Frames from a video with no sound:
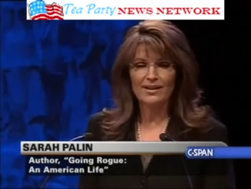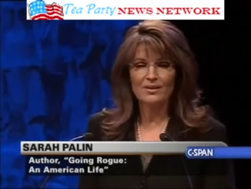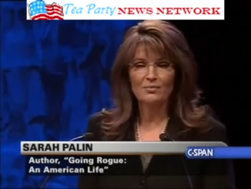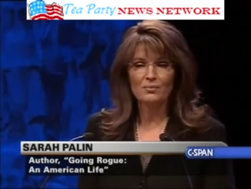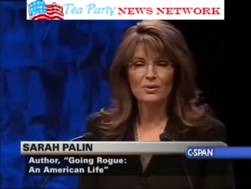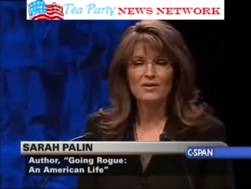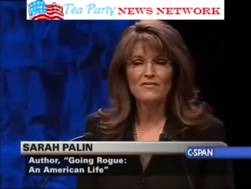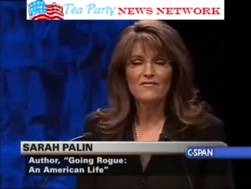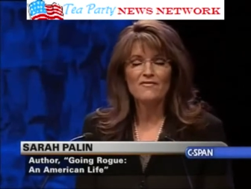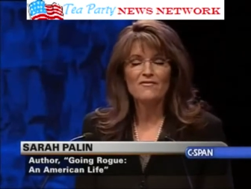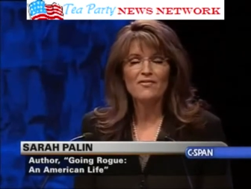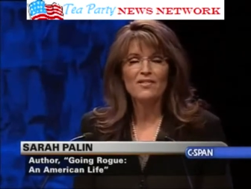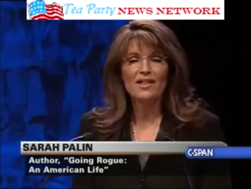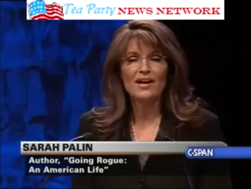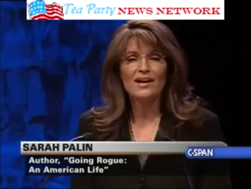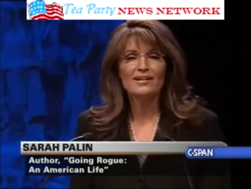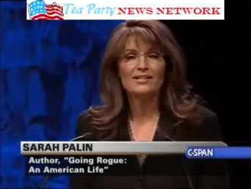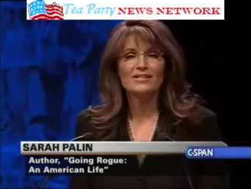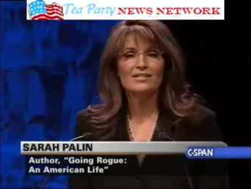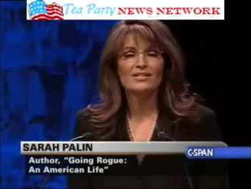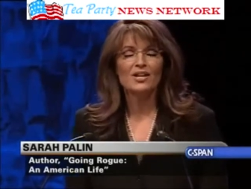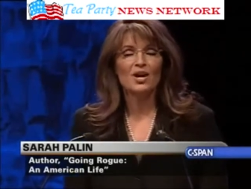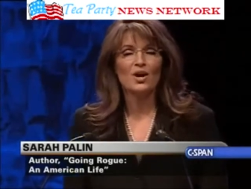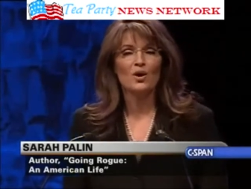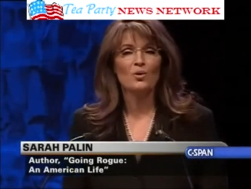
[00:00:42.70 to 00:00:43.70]
that
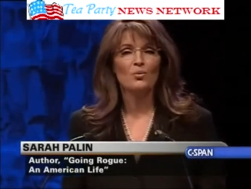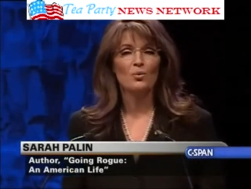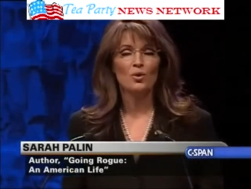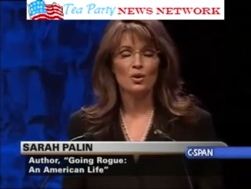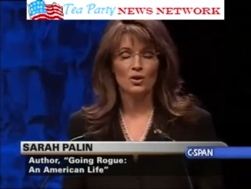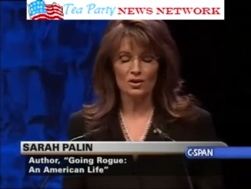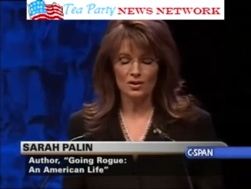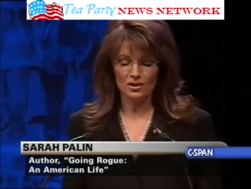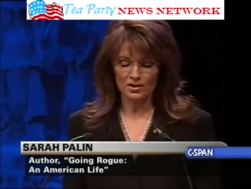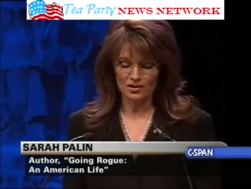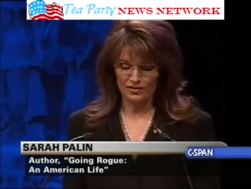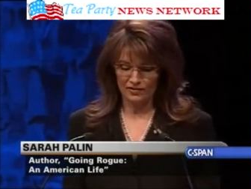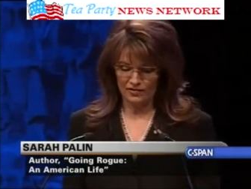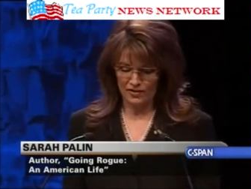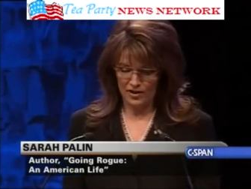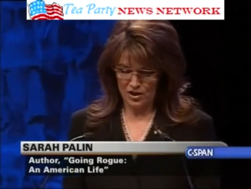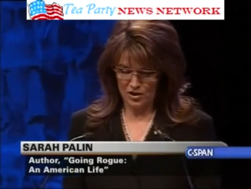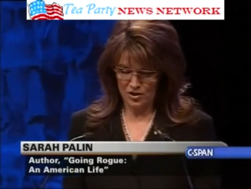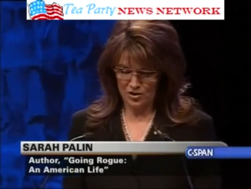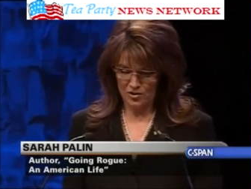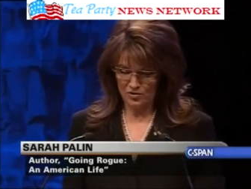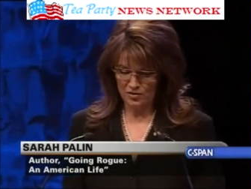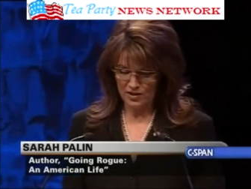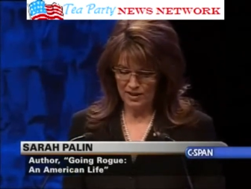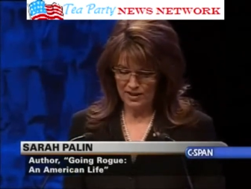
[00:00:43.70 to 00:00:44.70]
reflects a
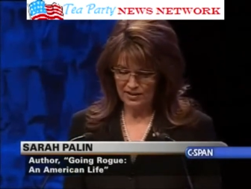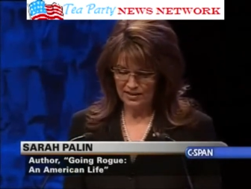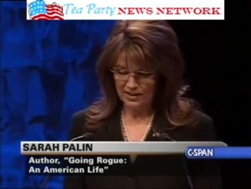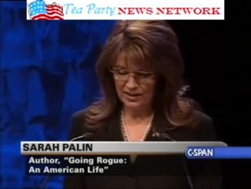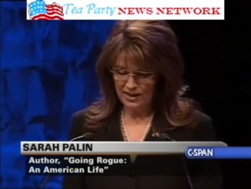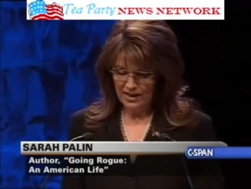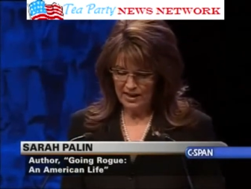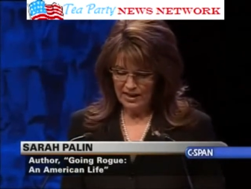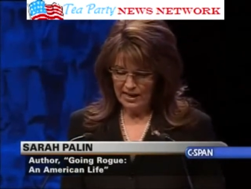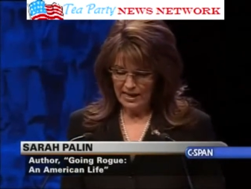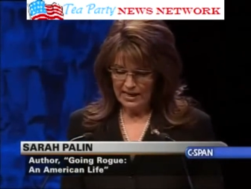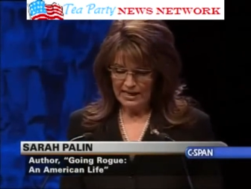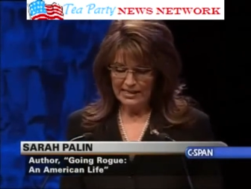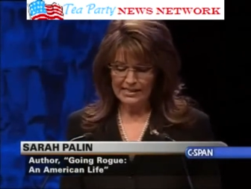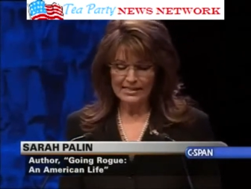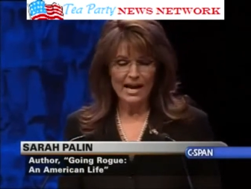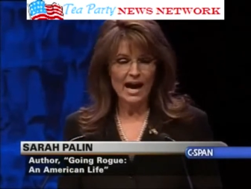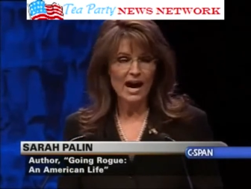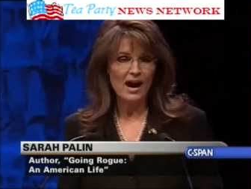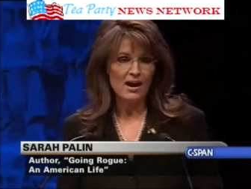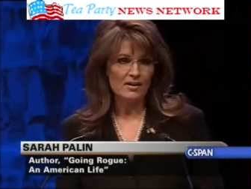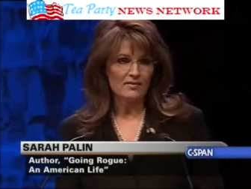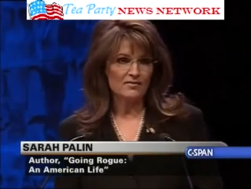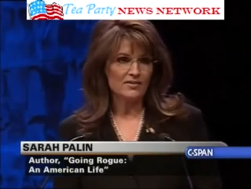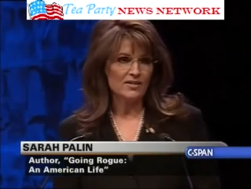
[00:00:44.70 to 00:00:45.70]
worldview that is
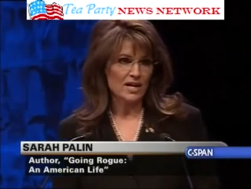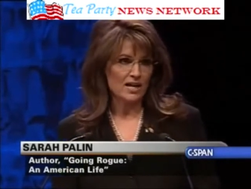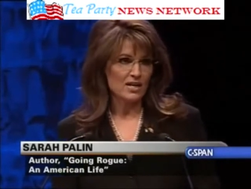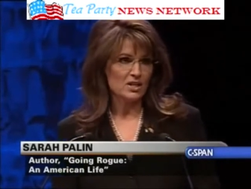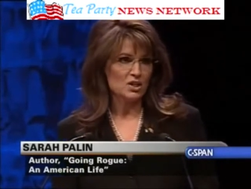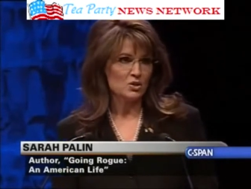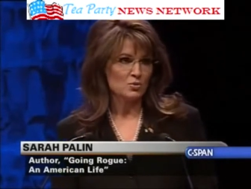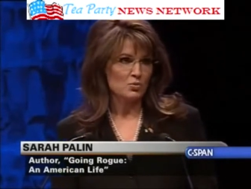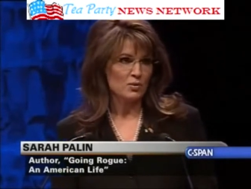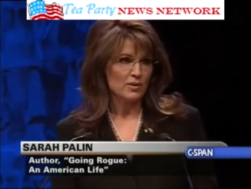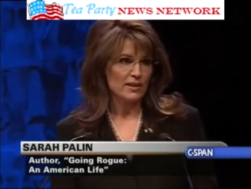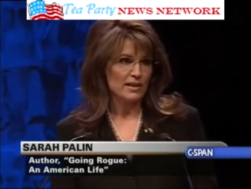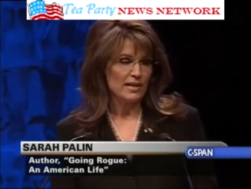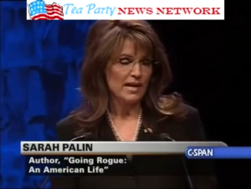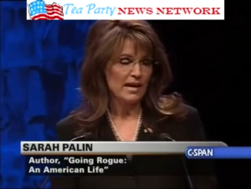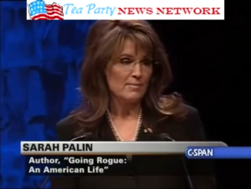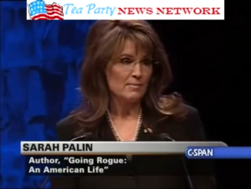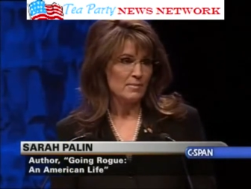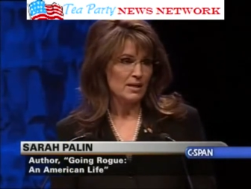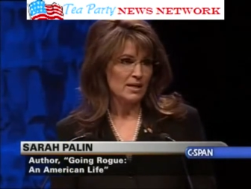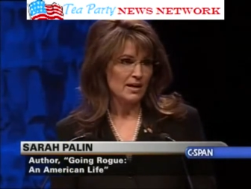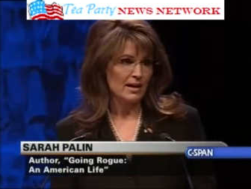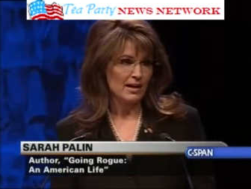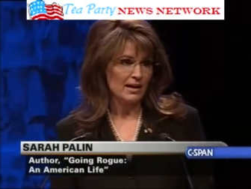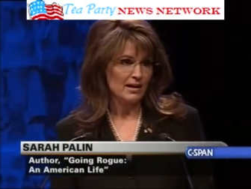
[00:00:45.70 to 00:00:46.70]
out of touch with the
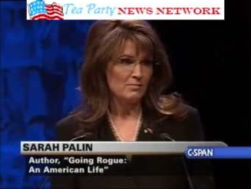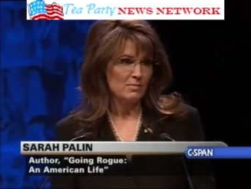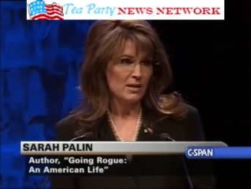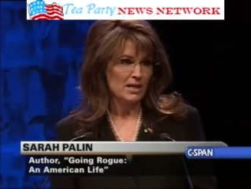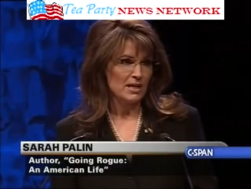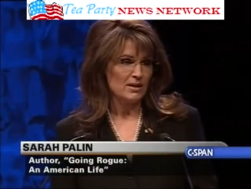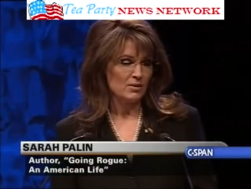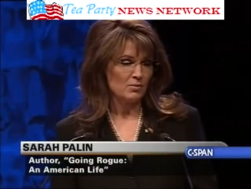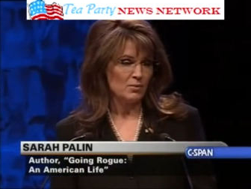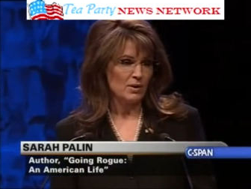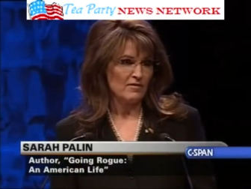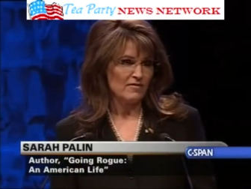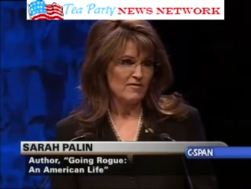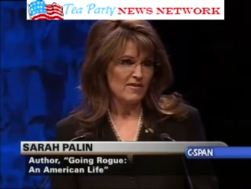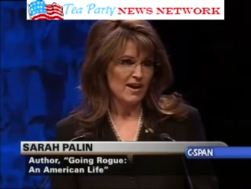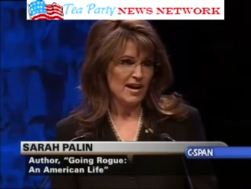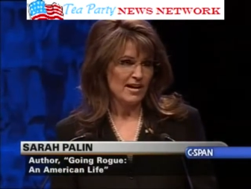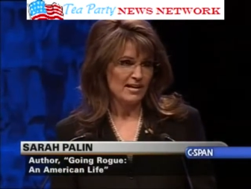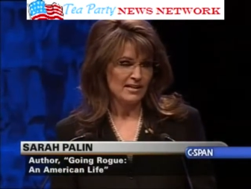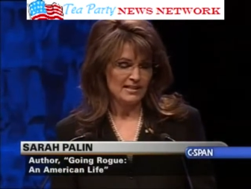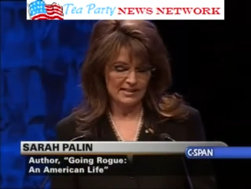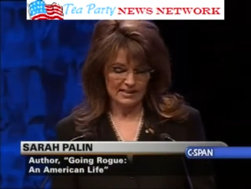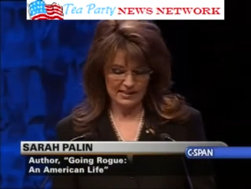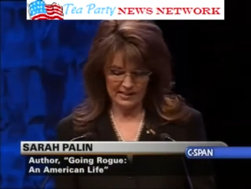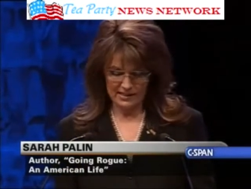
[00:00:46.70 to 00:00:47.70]
enemy that we
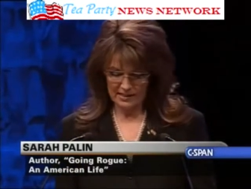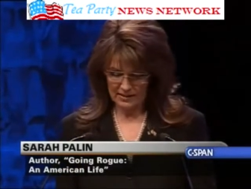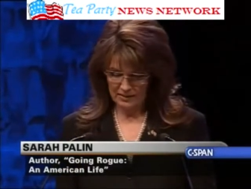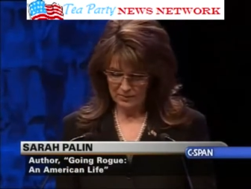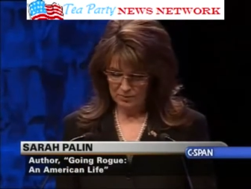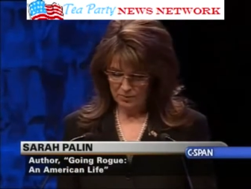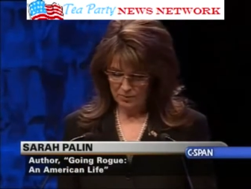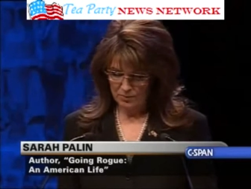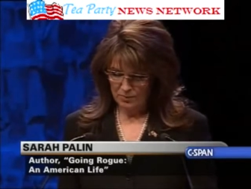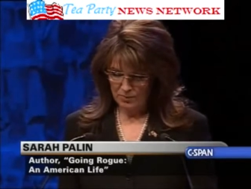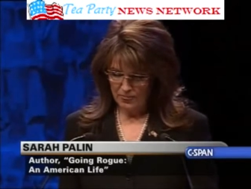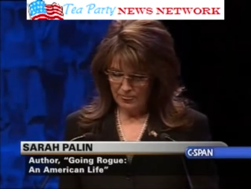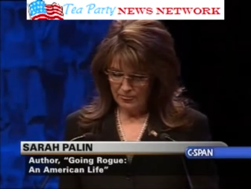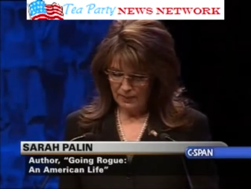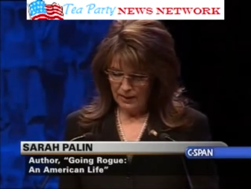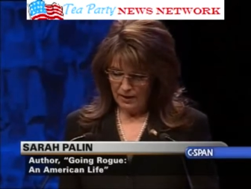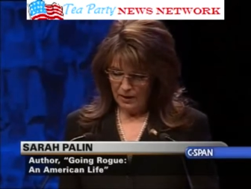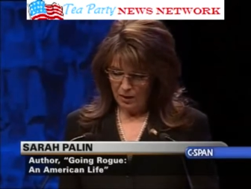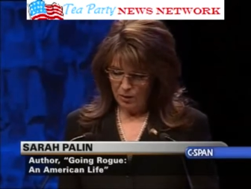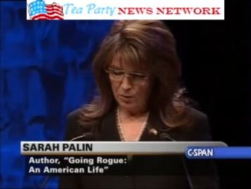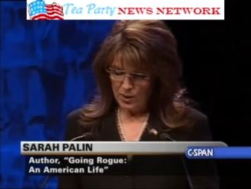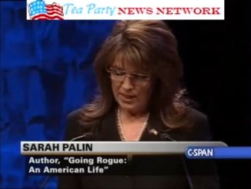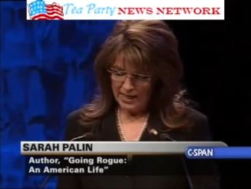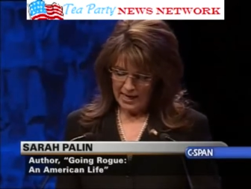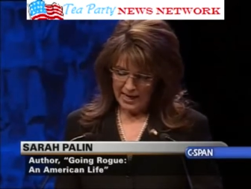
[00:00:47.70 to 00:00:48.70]
face.
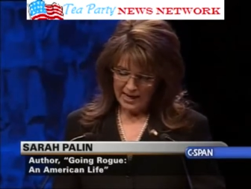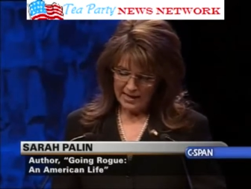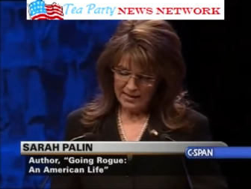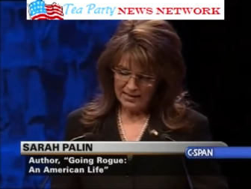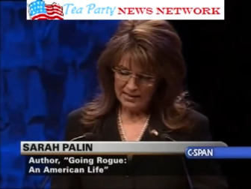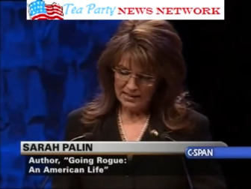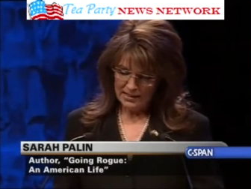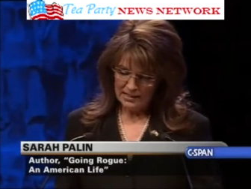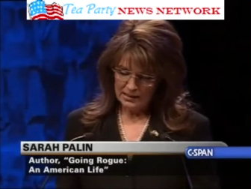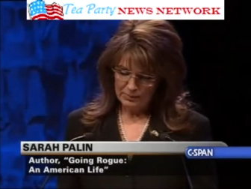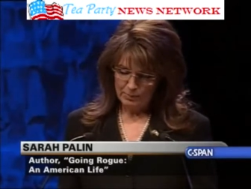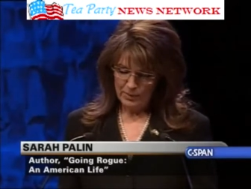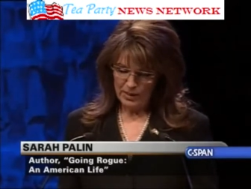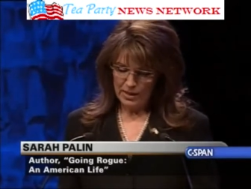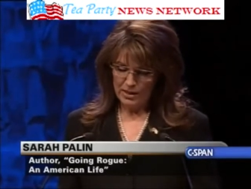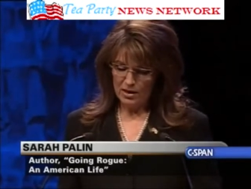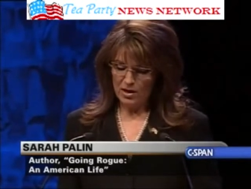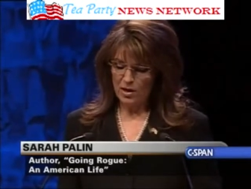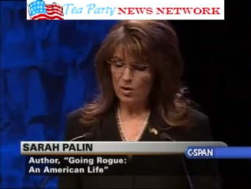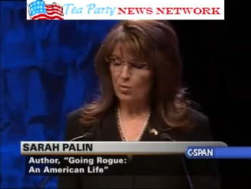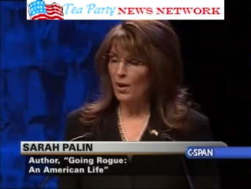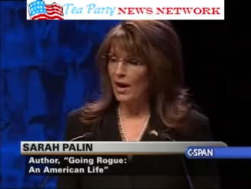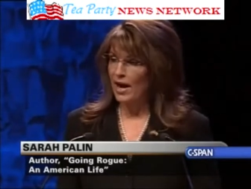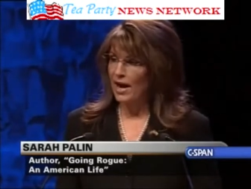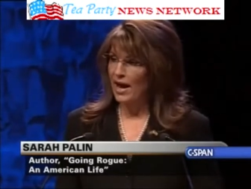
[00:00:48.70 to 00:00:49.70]
We can't spin
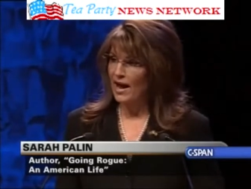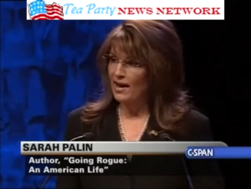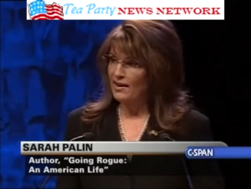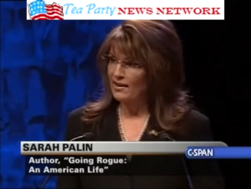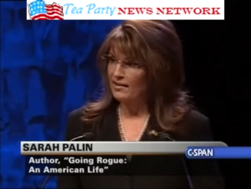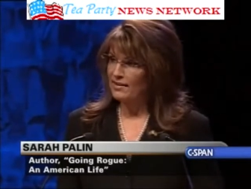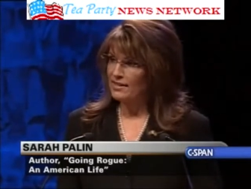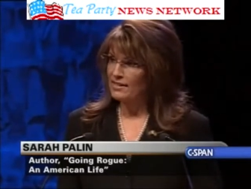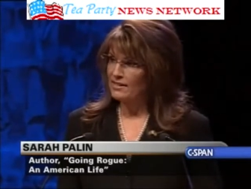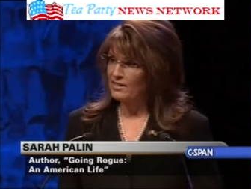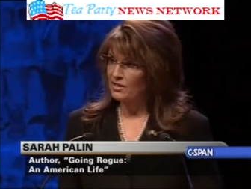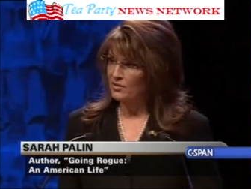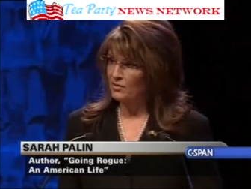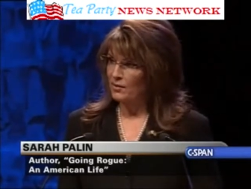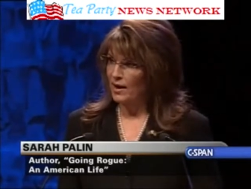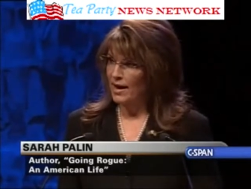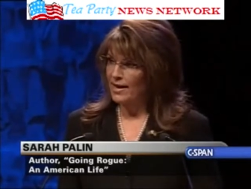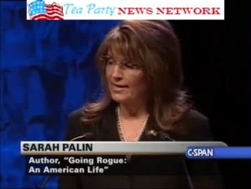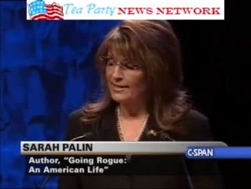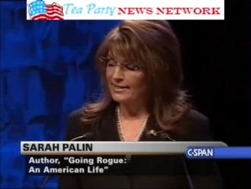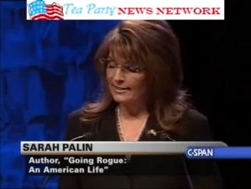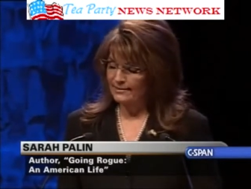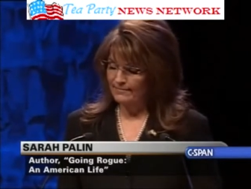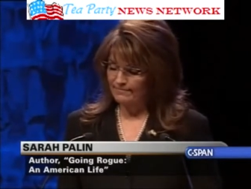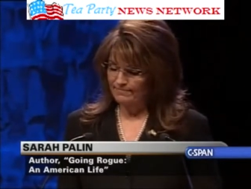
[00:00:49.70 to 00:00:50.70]
our way out of this
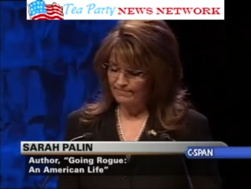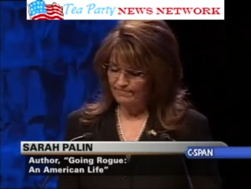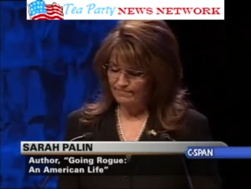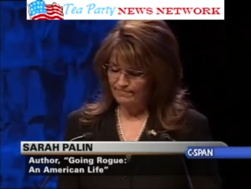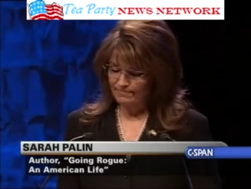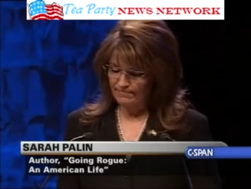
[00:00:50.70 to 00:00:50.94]
threat.